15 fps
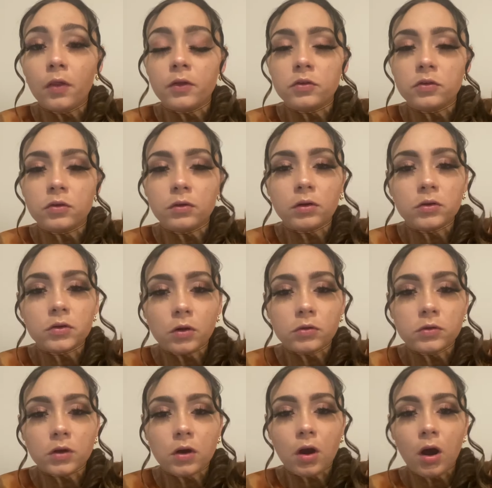students go
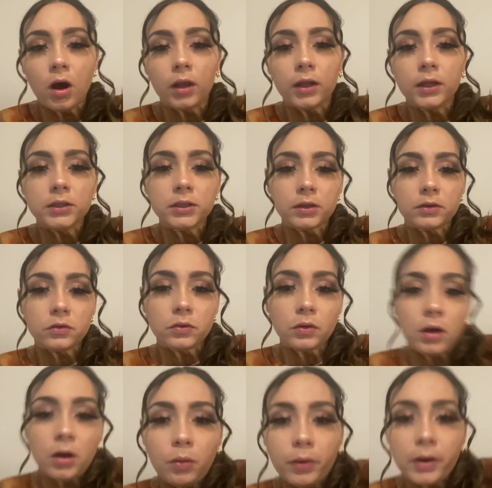to college. That's
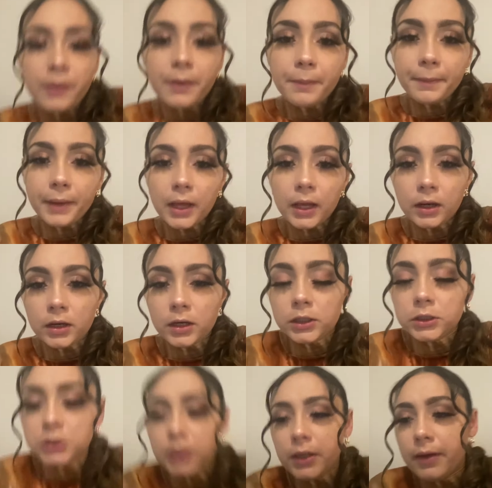one of the main
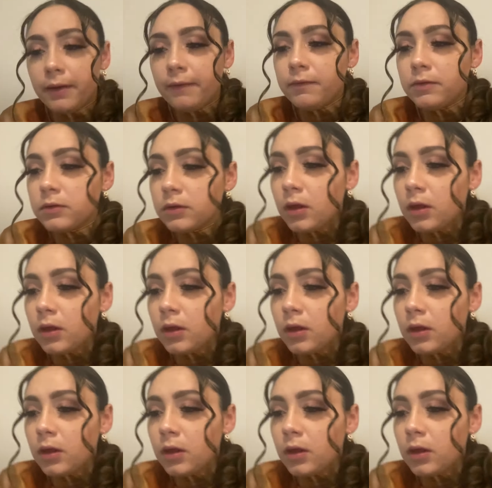initiatives.